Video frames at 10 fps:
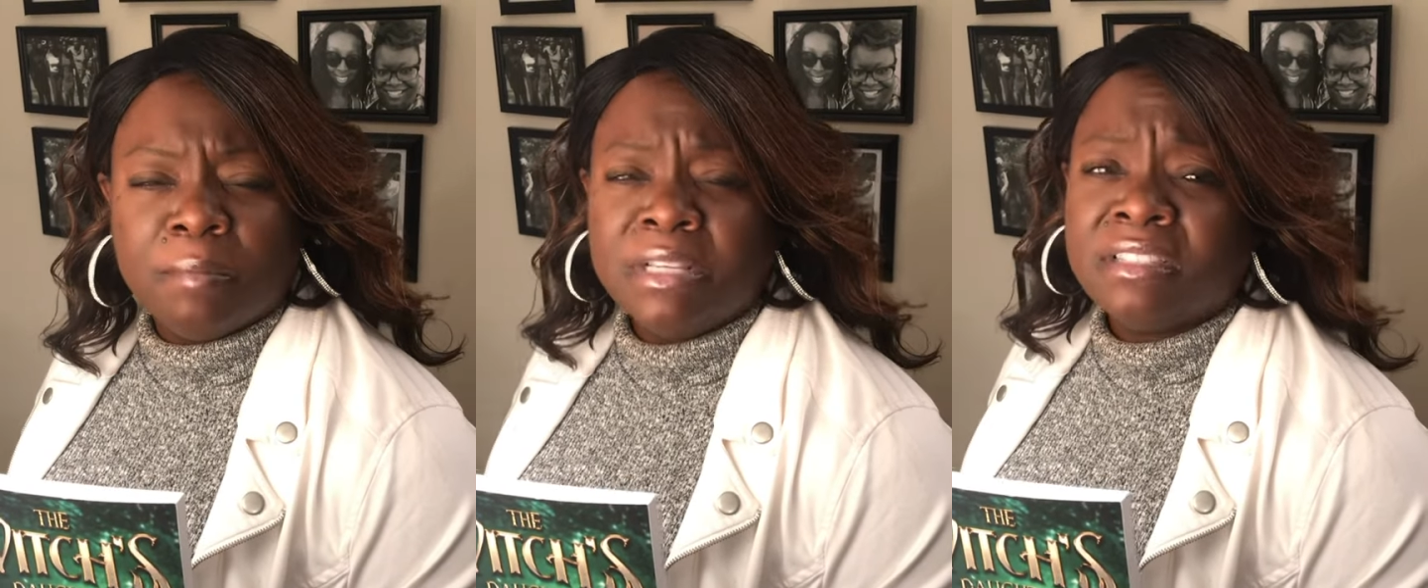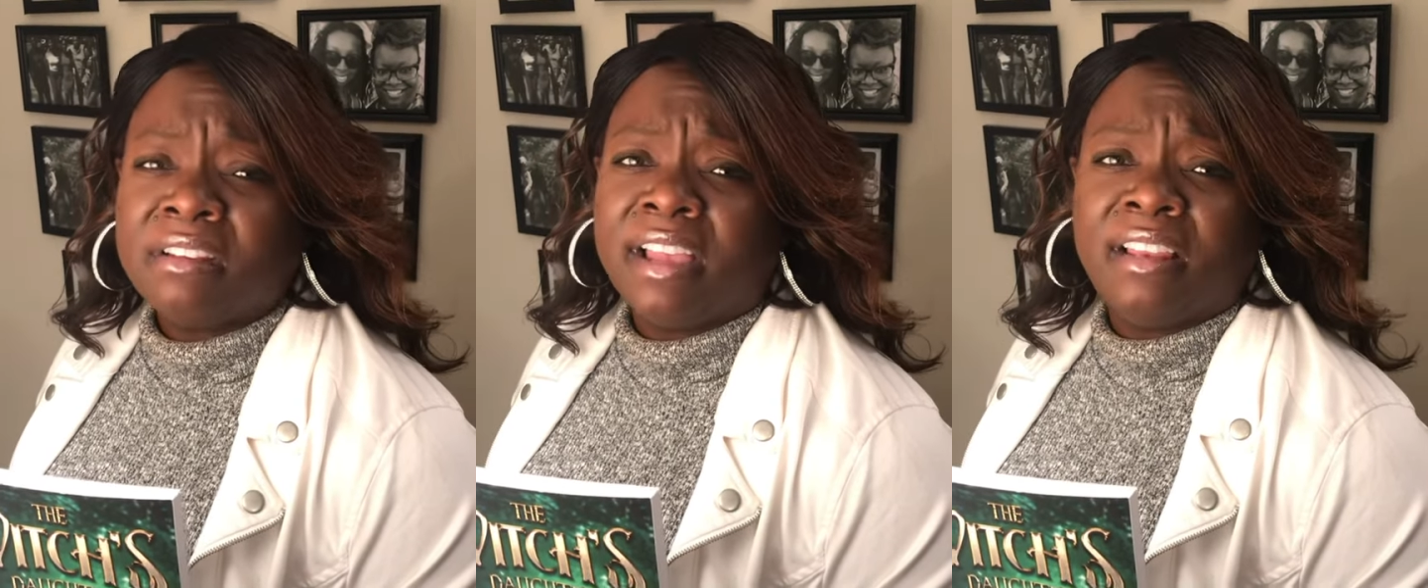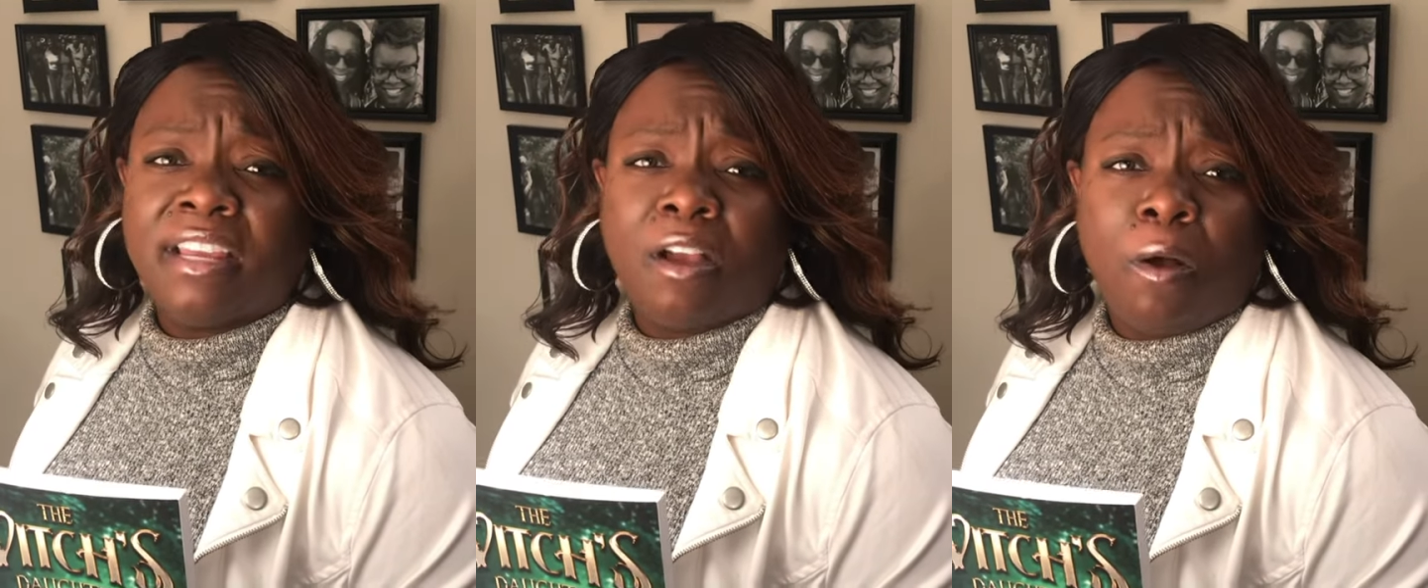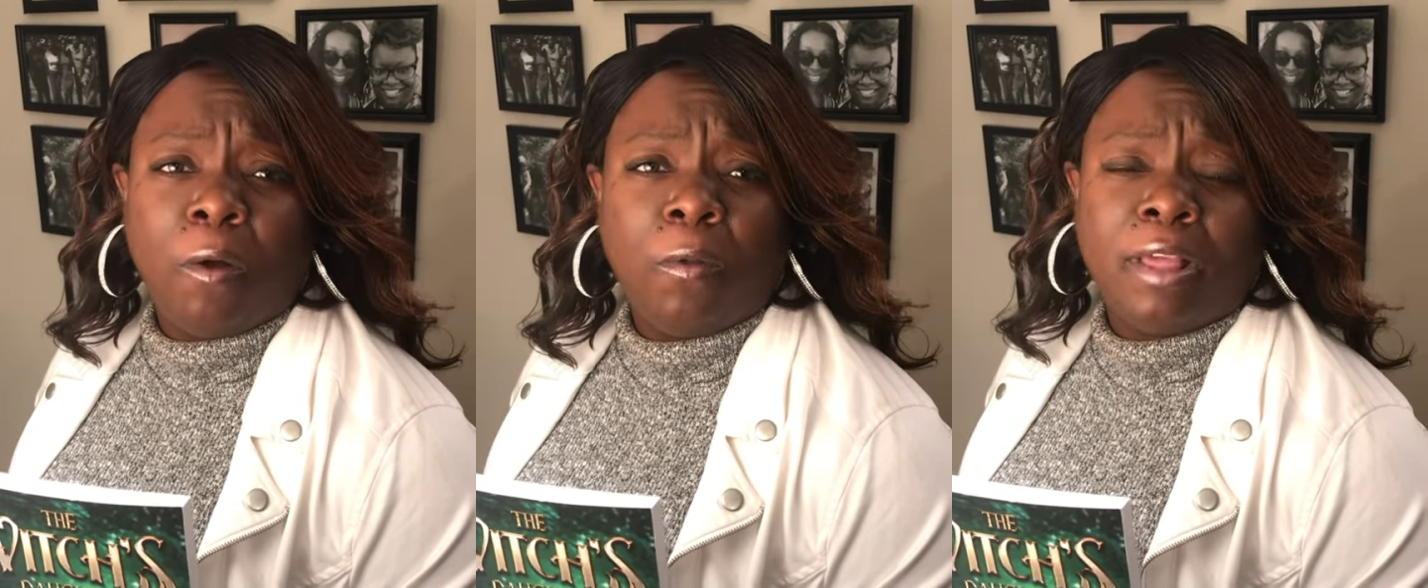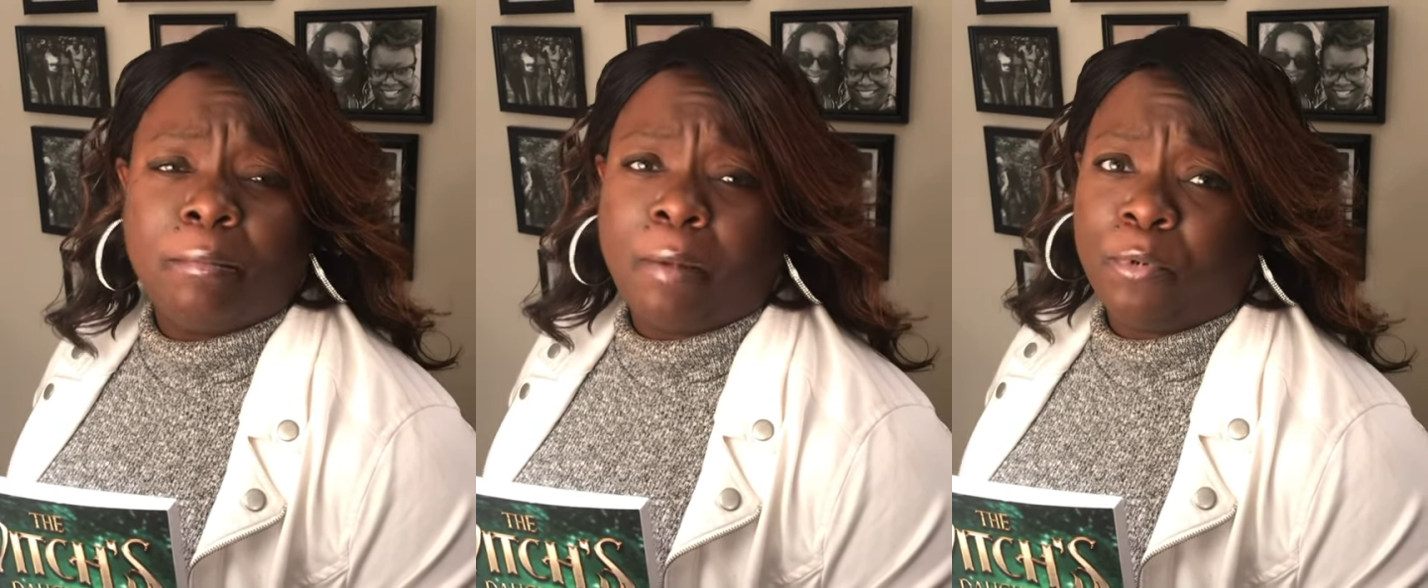Mr. Kelly Cole
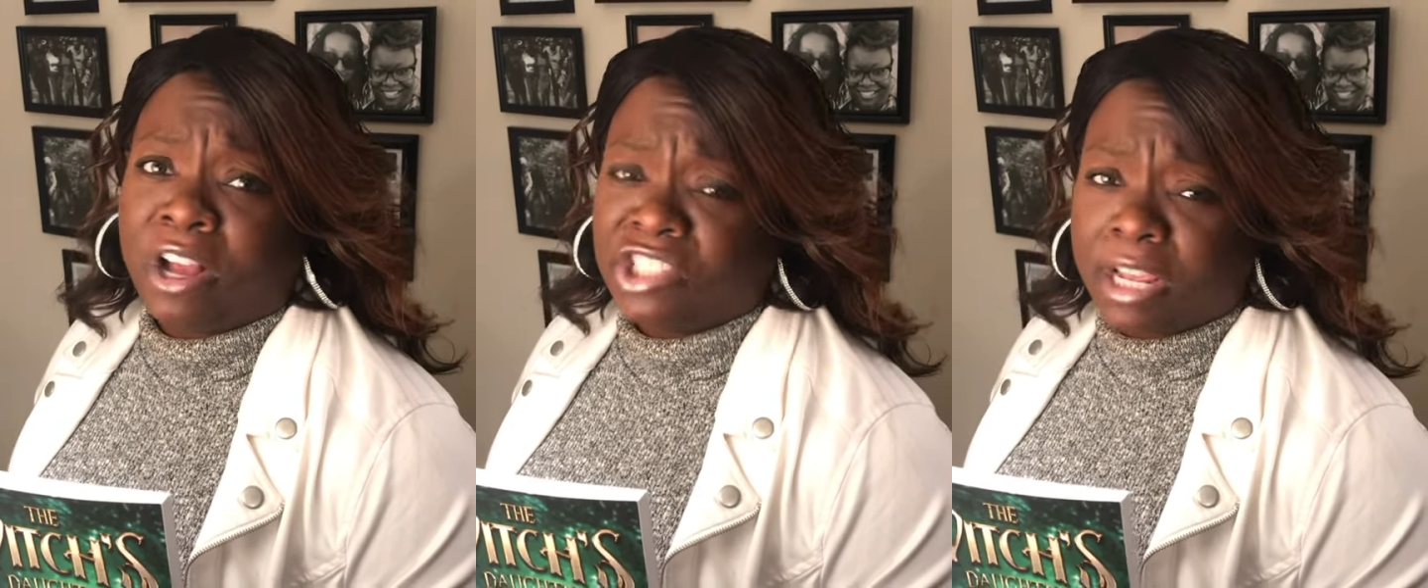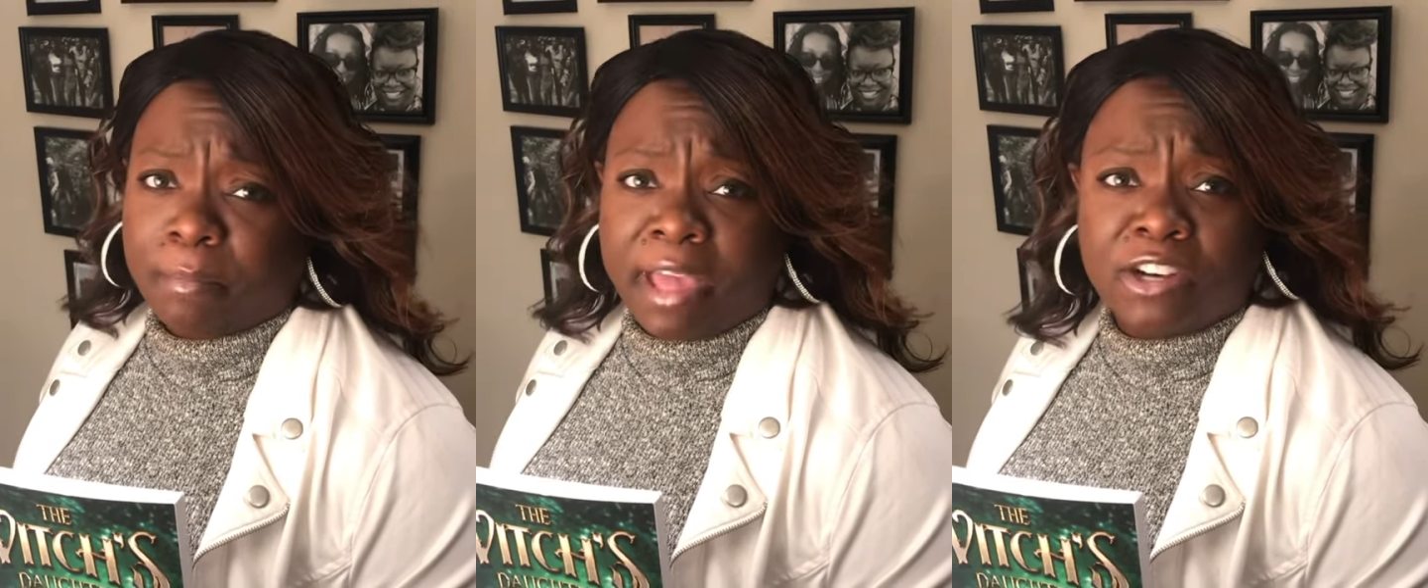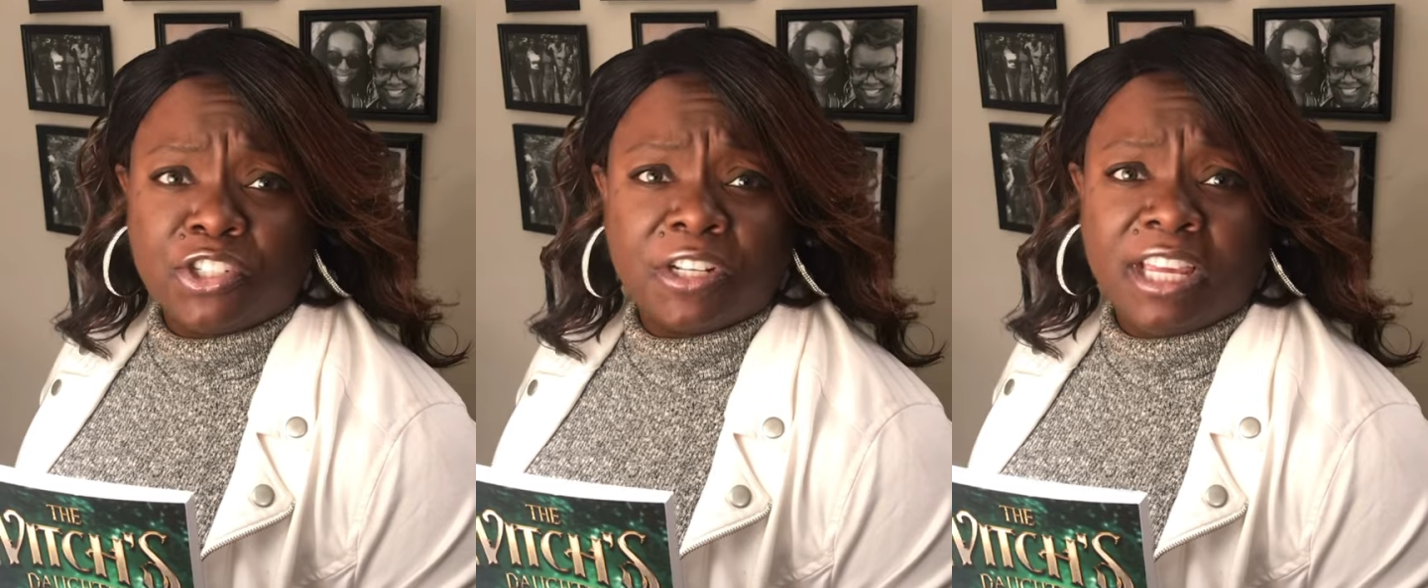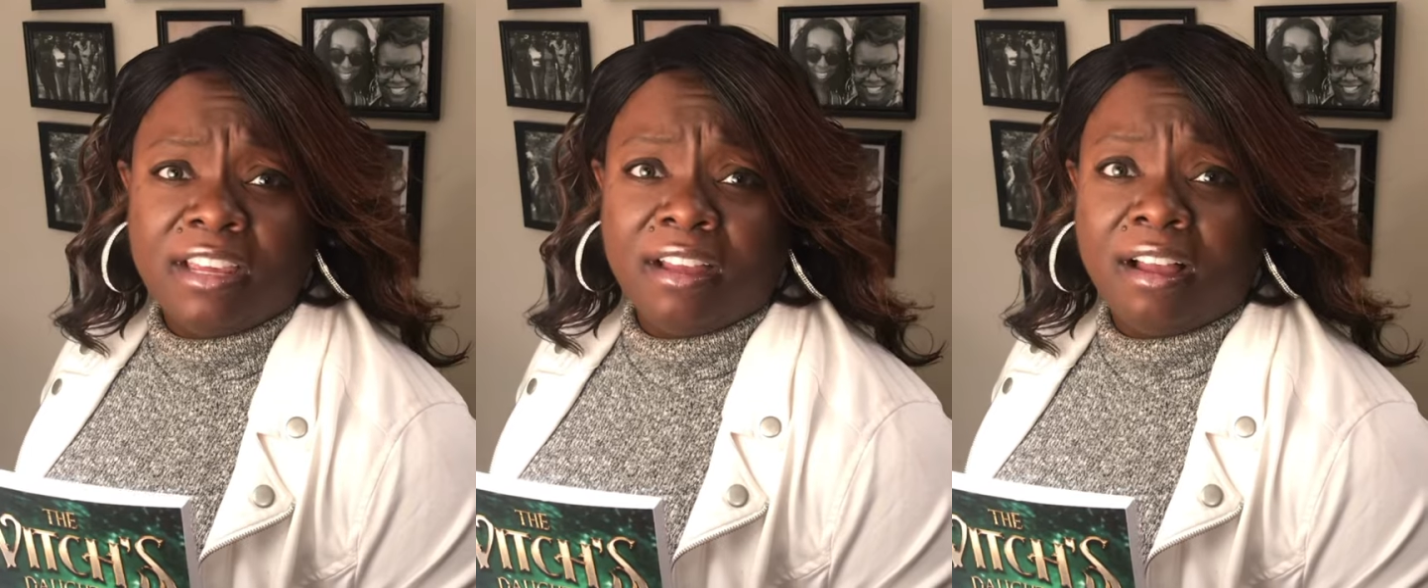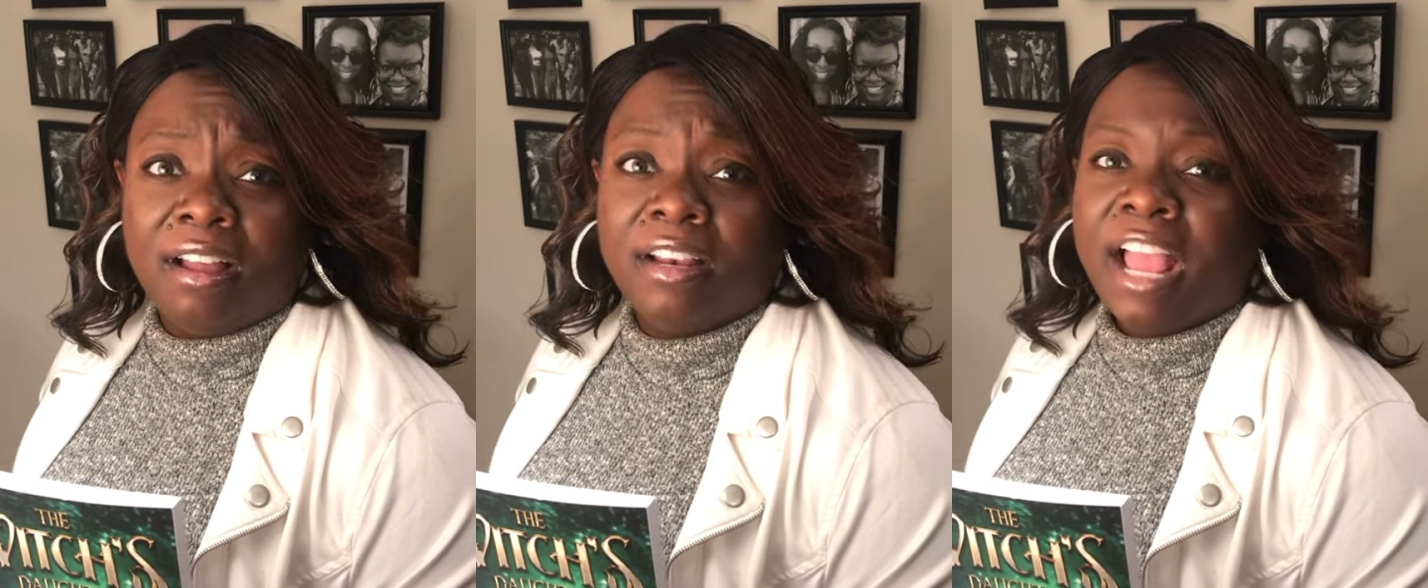and my project manager,
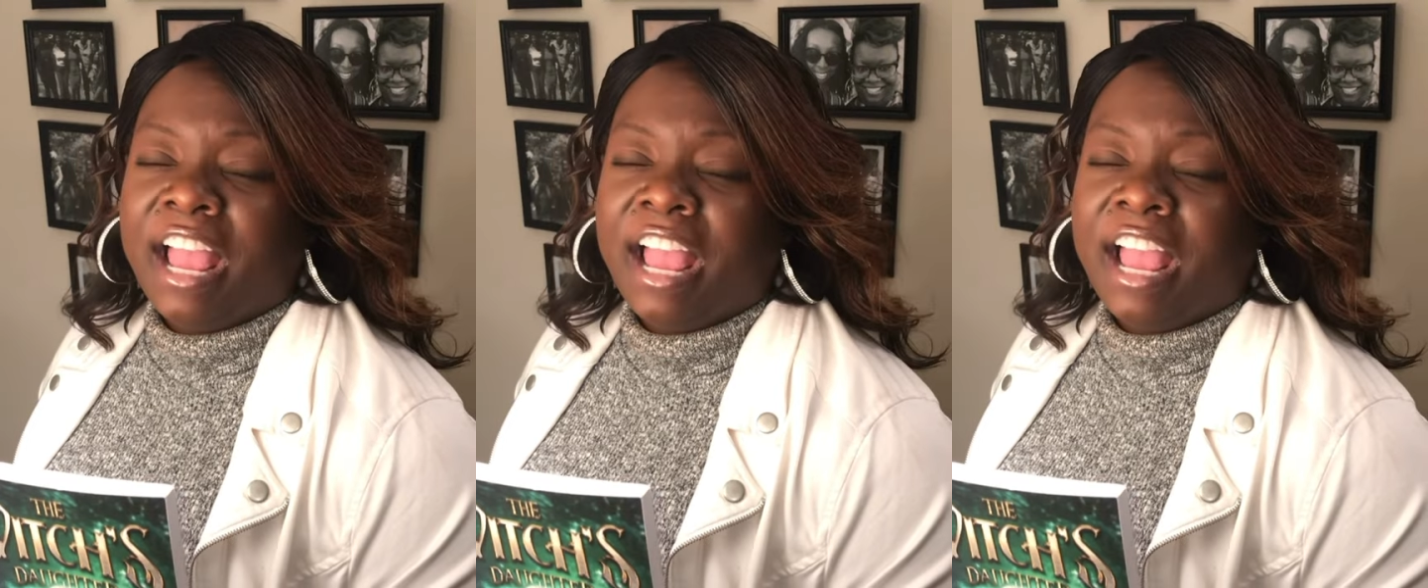Keon,